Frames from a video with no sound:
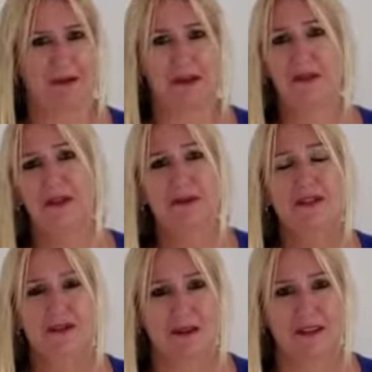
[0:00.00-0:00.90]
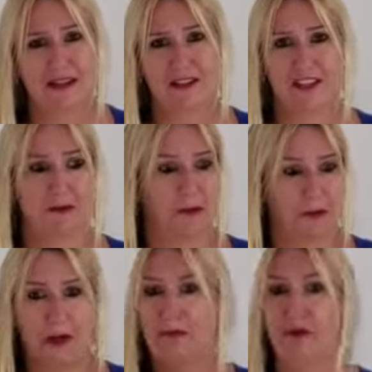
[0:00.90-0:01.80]
We don't use travel agents anymore.
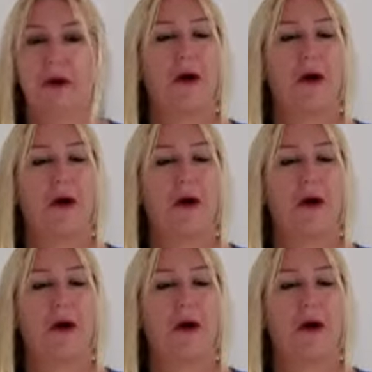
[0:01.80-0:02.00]
We book